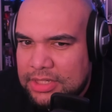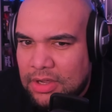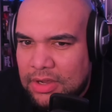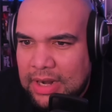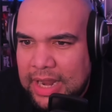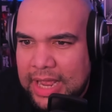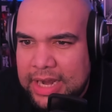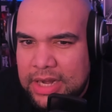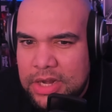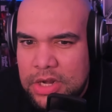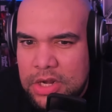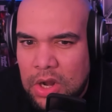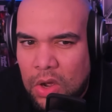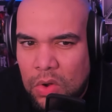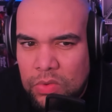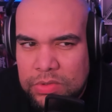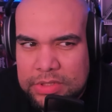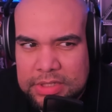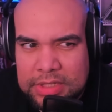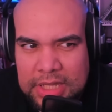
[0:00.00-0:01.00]
on like
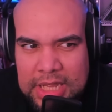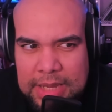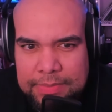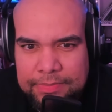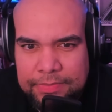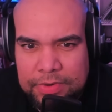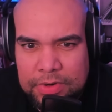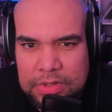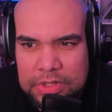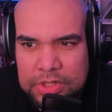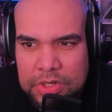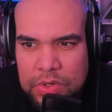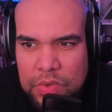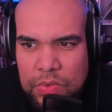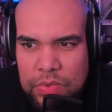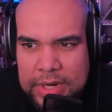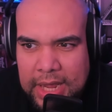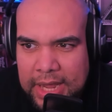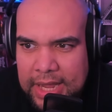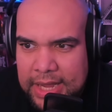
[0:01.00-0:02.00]
no sleep for
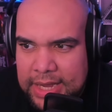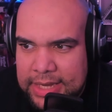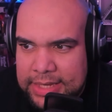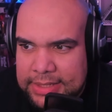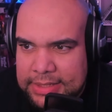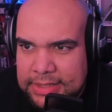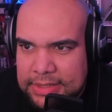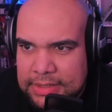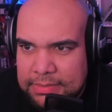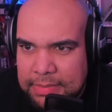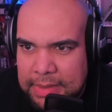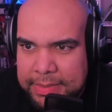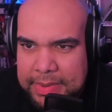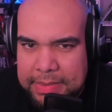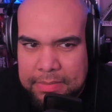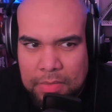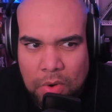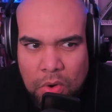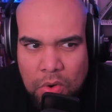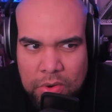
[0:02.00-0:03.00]
two days, maybe
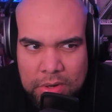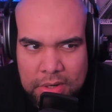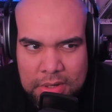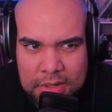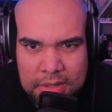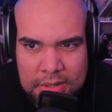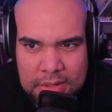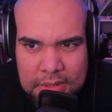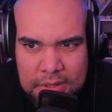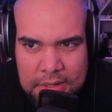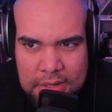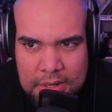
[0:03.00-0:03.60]
more.